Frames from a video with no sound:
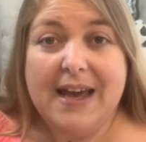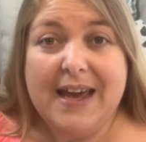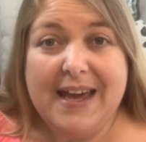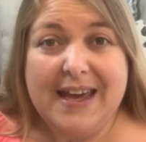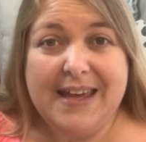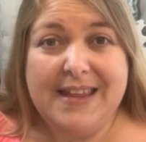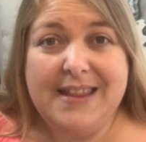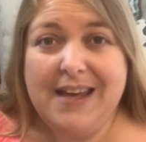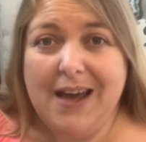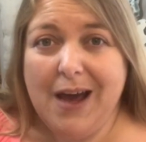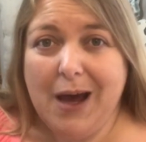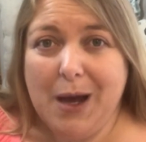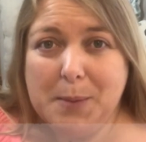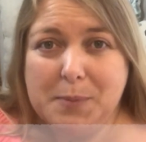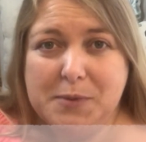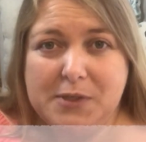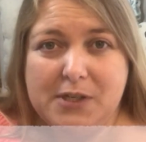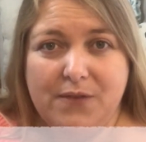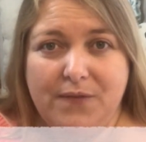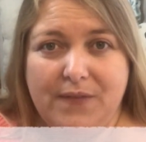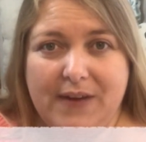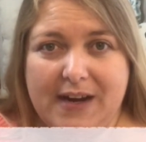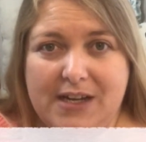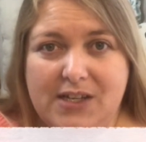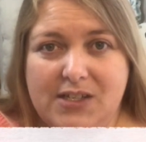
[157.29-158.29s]
In the
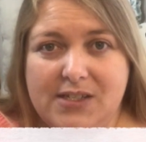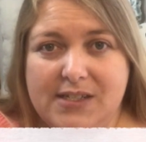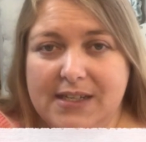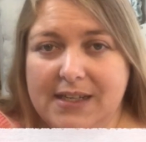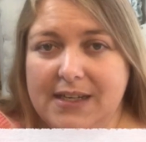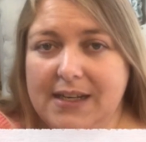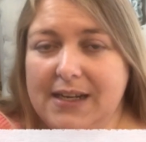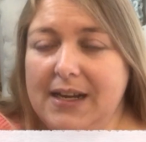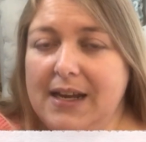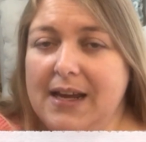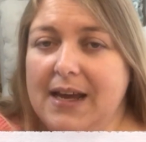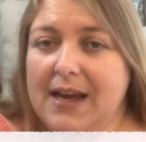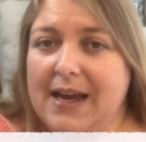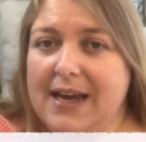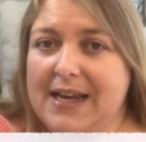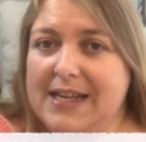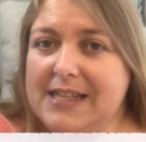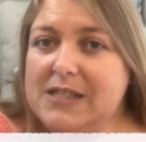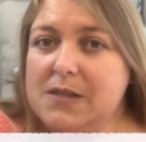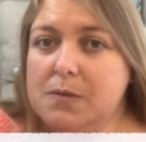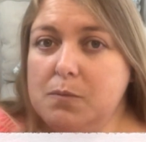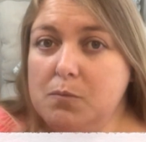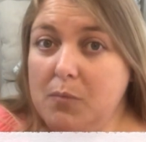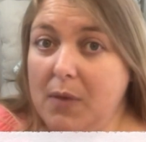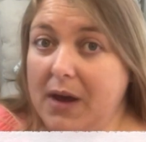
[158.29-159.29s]
observation,
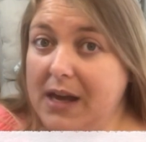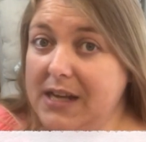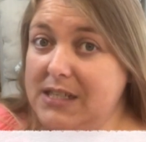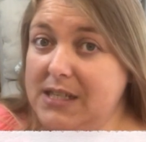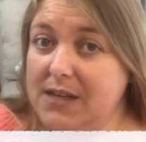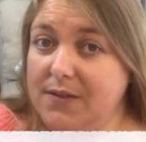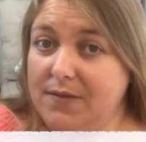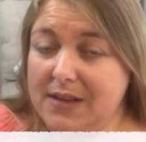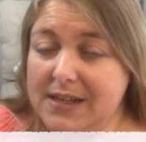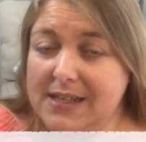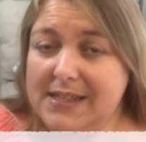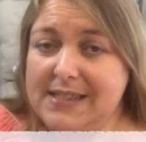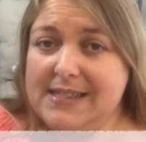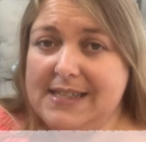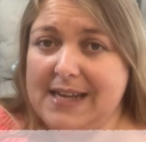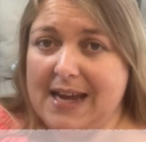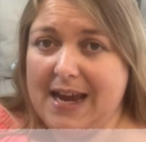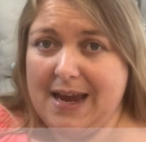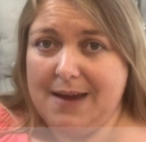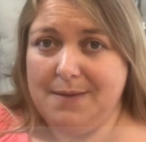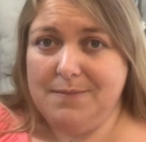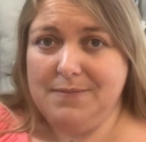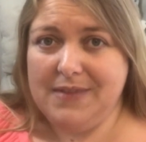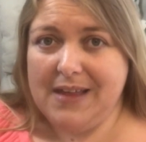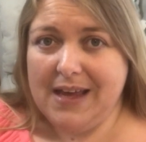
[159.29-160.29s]
it's much of the
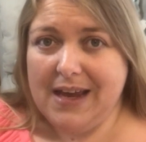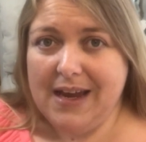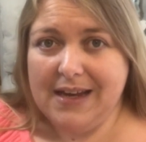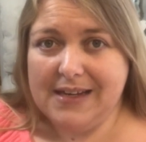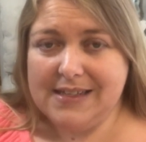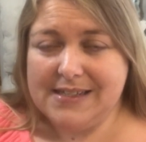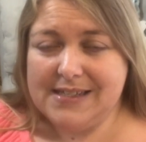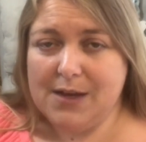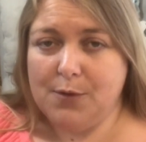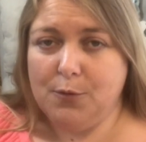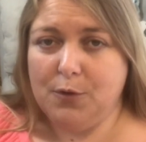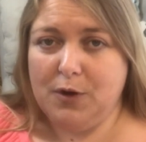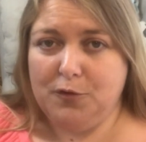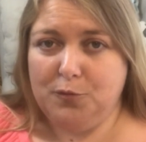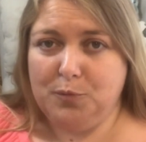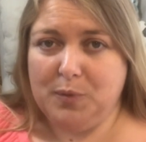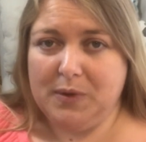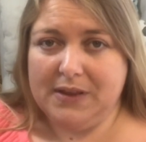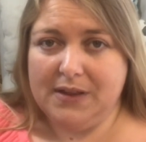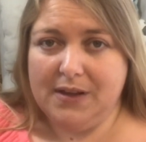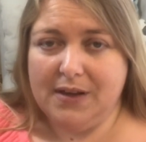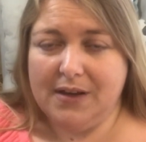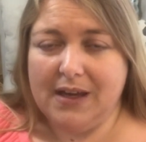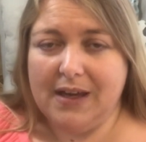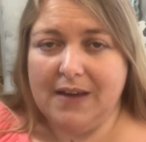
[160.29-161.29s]
same things that we've
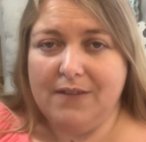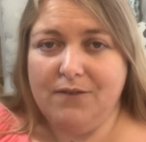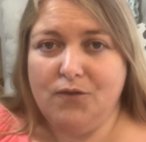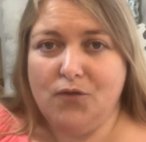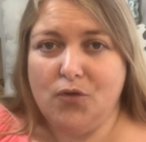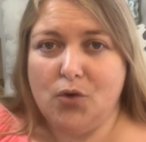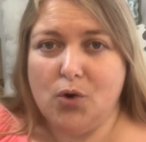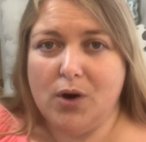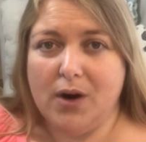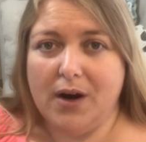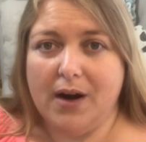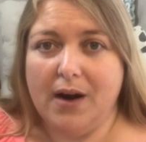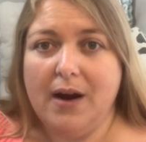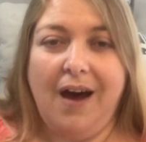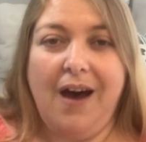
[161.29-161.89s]
been looking for.